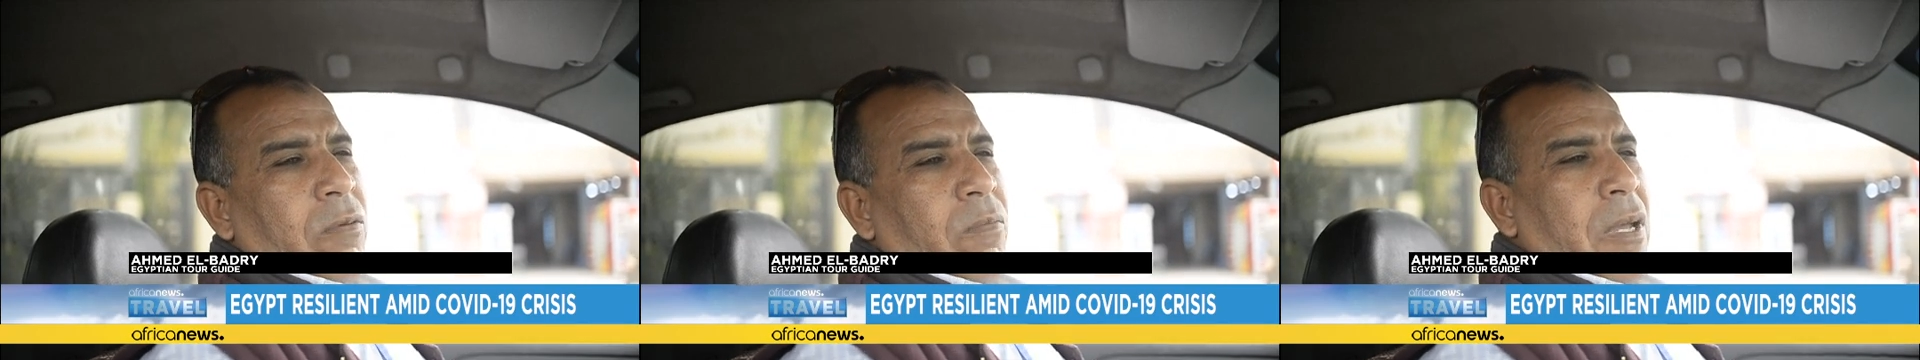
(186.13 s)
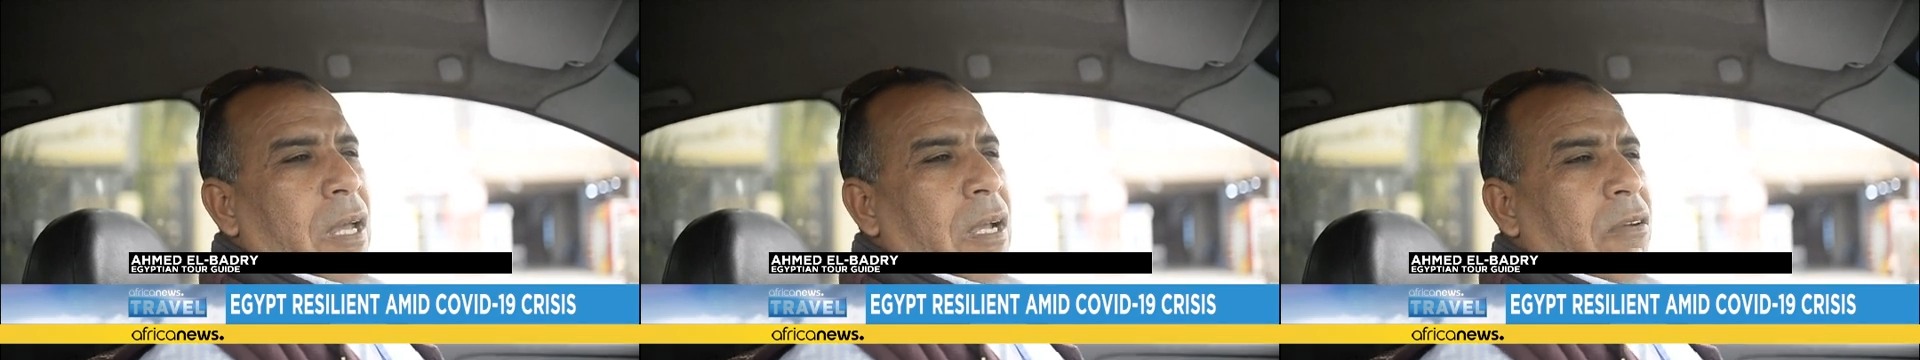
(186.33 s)

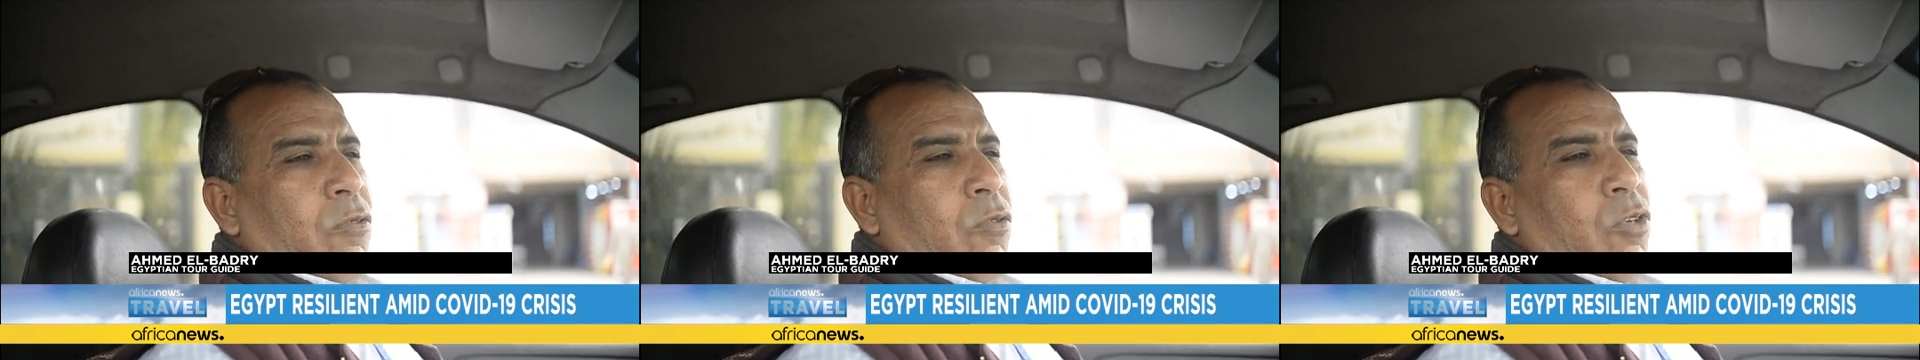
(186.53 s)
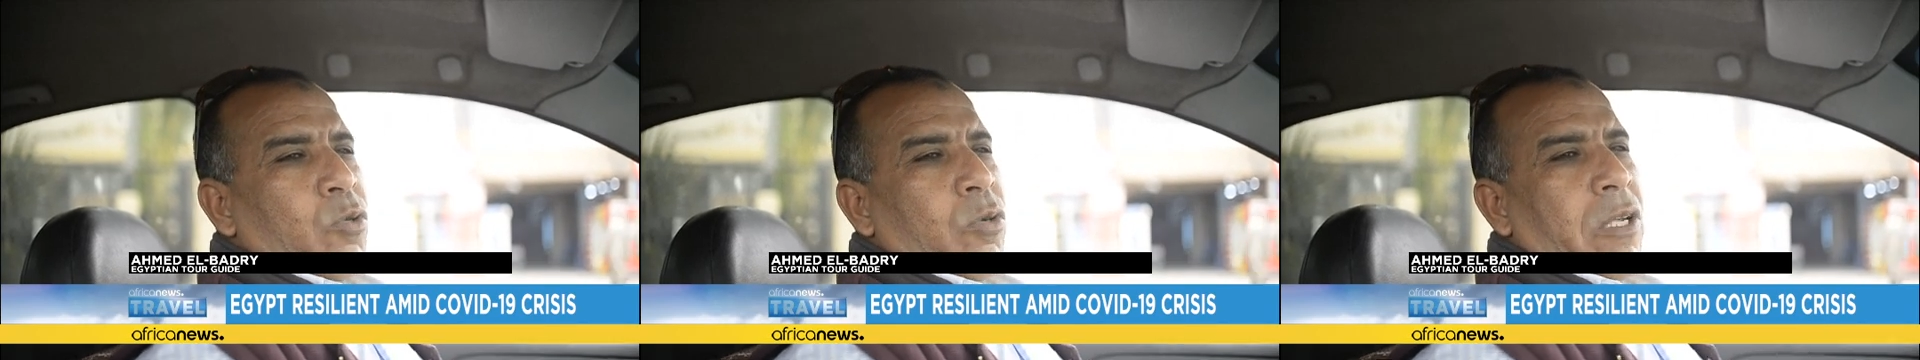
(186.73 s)
and
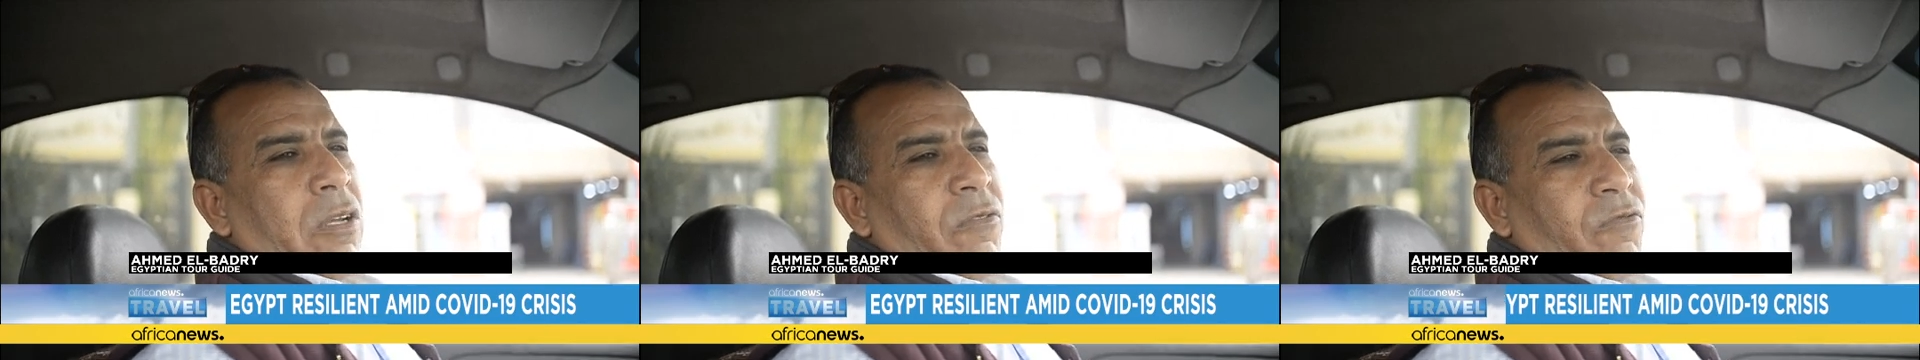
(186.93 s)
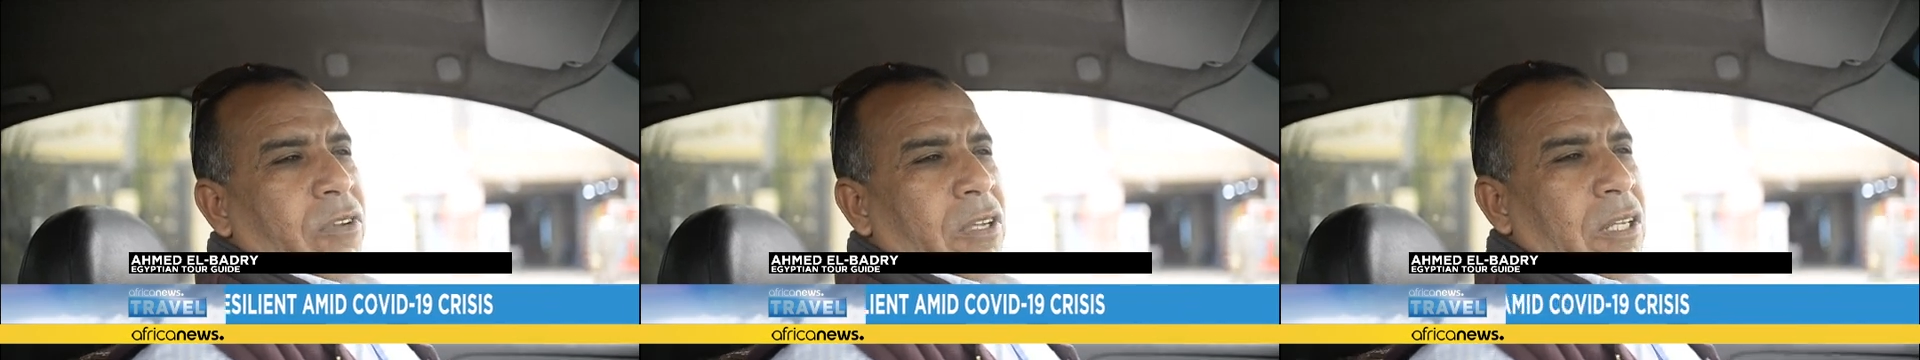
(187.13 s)

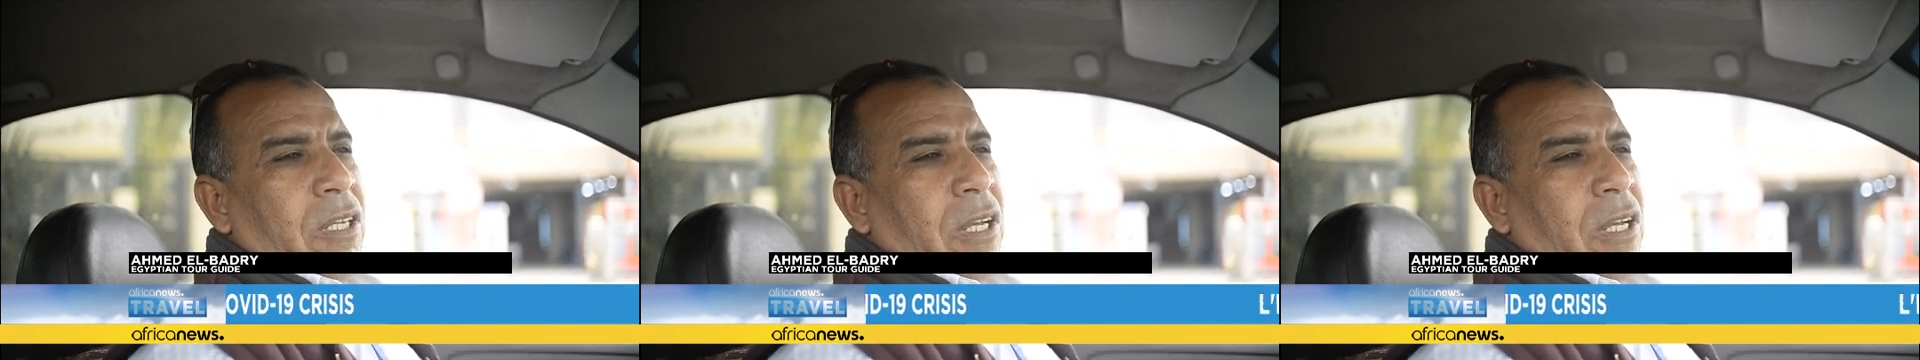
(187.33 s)
confused